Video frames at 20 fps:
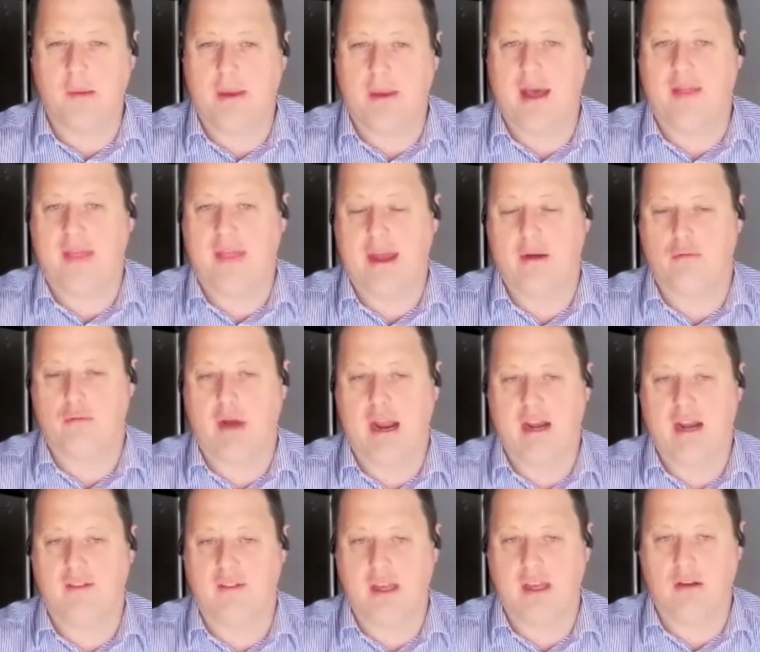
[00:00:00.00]
about that
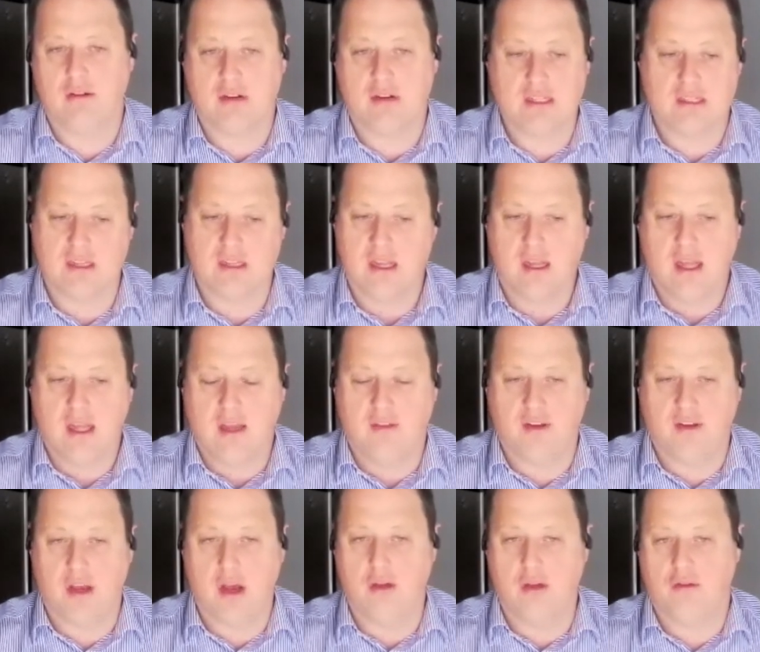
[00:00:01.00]
rate of increase, if
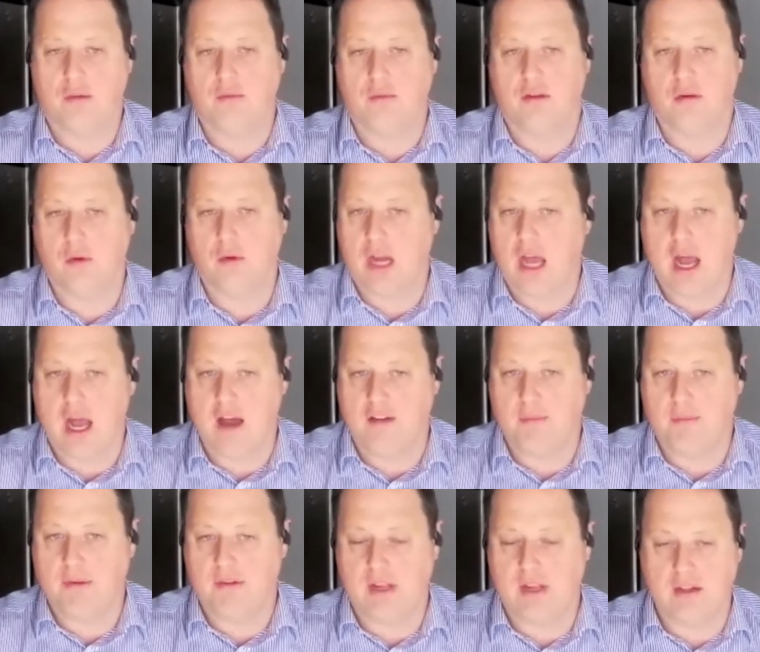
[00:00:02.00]
it goes from
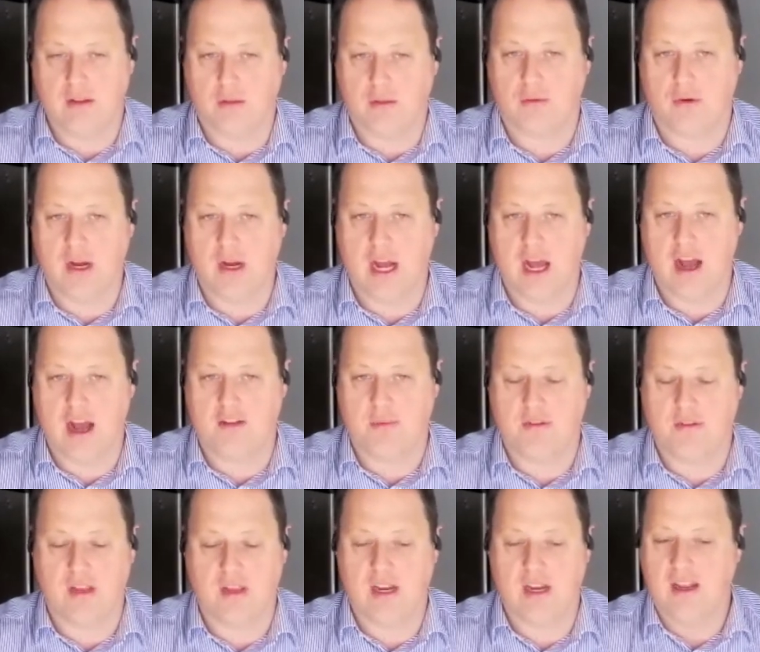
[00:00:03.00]
2.5% to
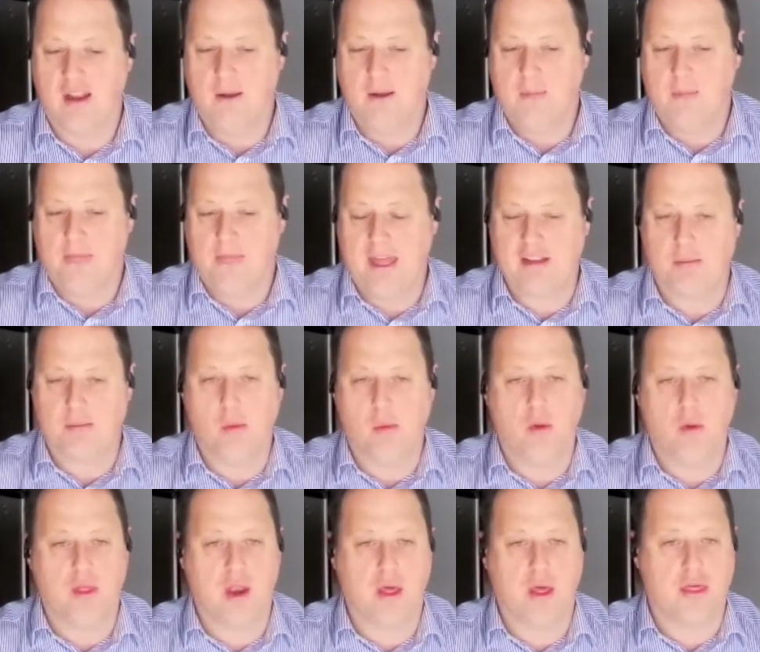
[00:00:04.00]
3.5%, that's
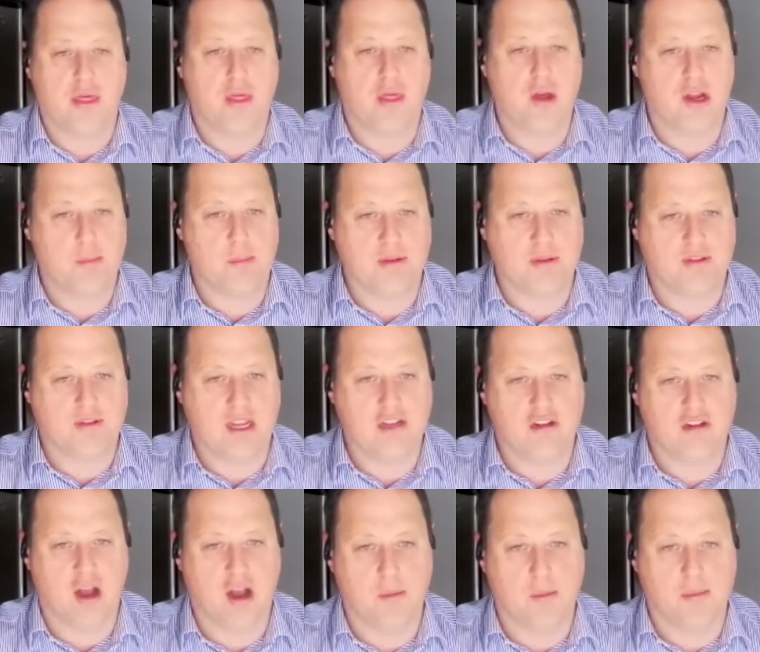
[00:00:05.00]
more than a 30%
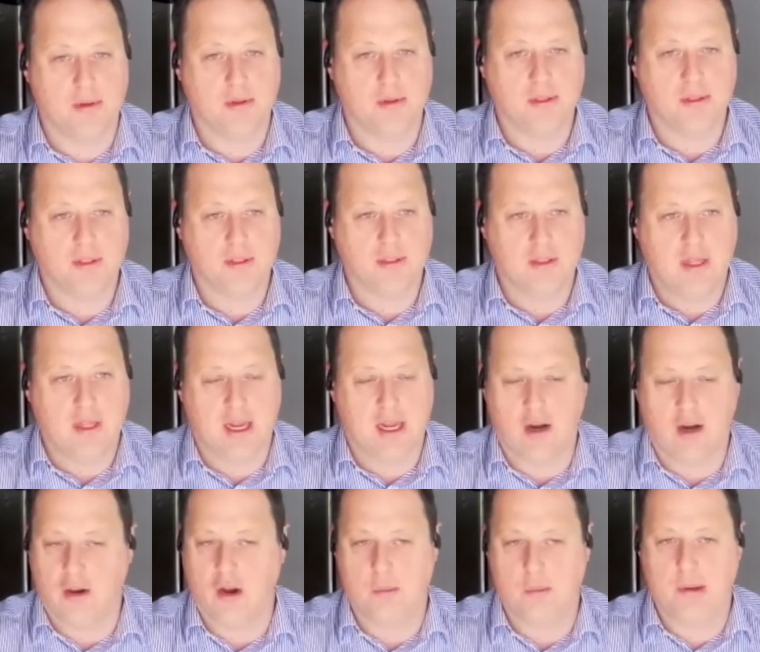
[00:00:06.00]
jump. And
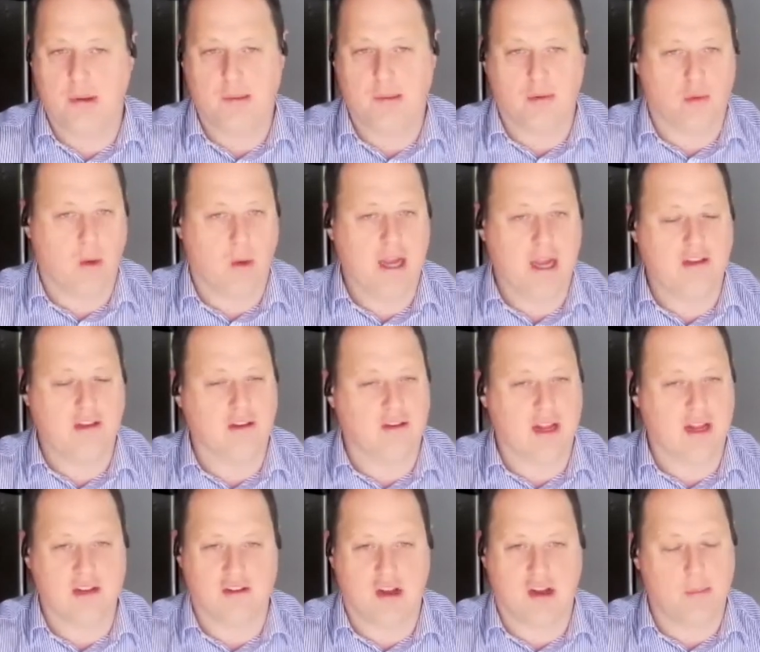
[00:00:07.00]
a lot of people's wages
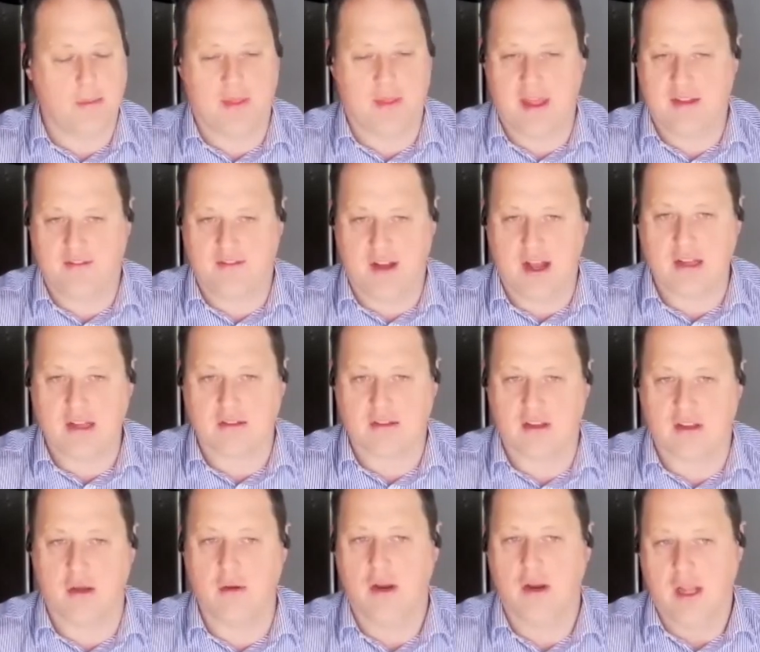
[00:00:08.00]
aren't jumping that fast.
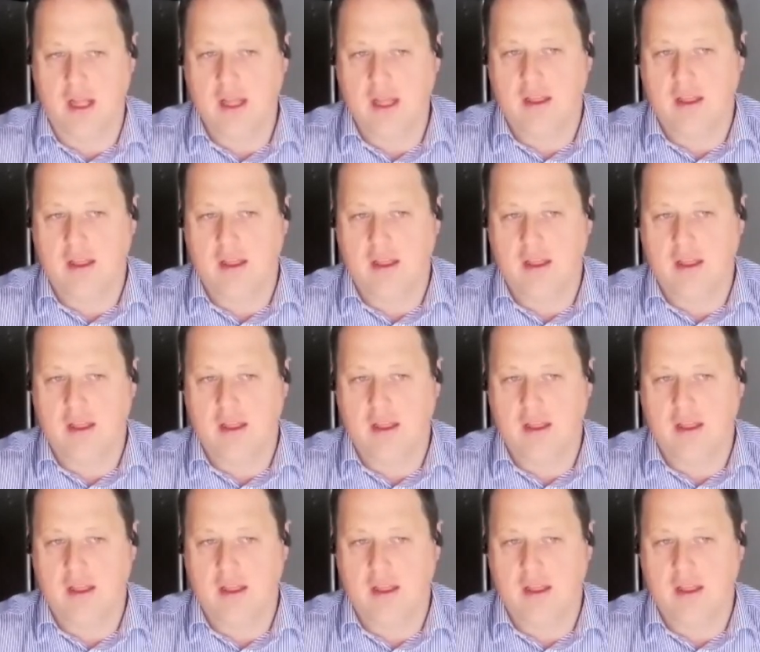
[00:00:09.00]
So